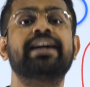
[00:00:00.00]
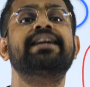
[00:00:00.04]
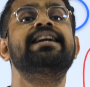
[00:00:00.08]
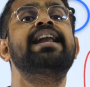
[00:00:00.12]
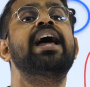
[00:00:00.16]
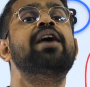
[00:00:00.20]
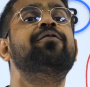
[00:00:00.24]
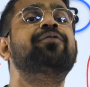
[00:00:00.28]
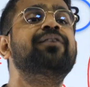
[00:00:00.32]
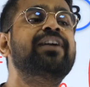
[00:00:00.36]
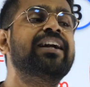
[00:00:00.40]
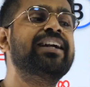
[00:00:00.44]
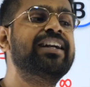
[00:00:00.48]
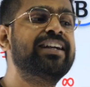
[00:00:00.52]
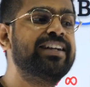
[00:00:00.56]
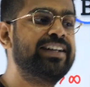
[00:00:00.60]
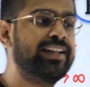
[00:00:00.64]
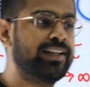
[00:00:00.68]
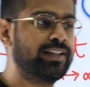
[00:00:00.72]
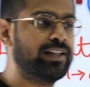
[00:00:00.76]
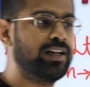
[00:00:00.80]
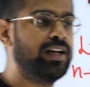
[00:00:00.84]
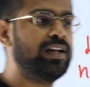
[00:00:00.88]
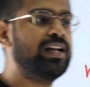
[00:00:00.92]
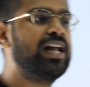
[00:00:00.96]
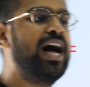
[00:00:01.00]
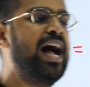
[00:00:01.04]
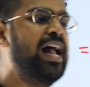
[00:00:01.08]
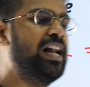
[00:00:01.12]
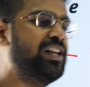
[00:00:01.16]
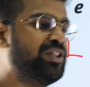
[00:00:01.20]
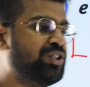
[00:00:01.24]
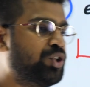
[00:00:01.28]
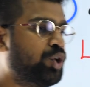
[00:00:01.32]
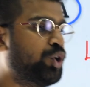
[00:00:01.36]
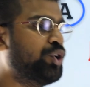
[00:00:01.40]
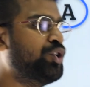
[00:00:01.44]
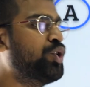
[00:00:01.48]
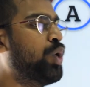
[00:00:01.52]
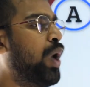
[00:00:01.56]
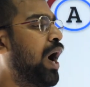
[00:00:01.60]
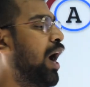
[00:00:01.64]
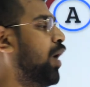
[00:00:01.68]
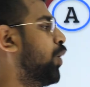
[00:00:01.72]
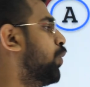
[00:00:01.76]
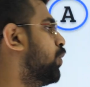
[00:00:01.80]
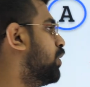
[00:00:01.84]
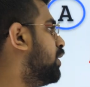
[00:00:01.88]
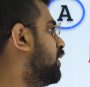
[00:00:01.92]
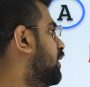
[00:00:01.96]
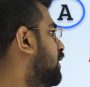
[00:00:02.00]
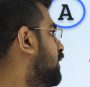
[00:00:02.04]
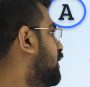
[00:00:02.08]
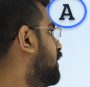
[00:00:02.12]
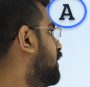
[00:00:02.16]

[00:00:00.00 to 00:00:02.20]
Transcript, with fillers: definite integral. I'll show you how.